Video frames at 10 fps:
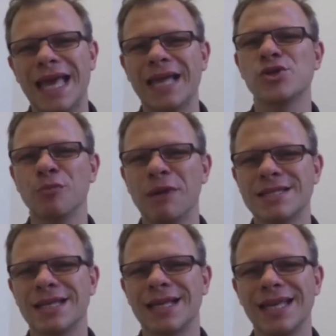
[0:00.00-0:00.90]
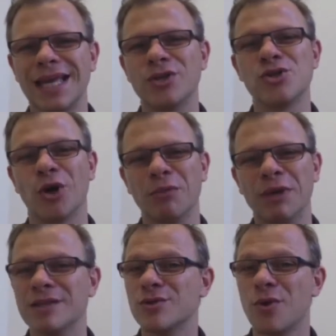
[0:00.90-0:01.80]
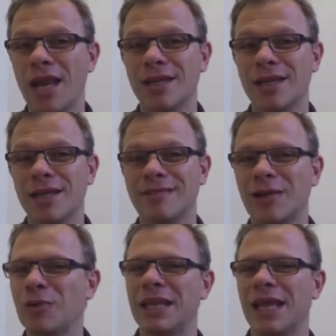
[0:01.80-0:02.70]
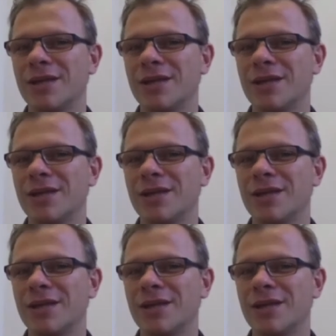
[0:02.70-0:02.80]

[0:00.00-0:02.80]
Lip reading: get you basically a job into any development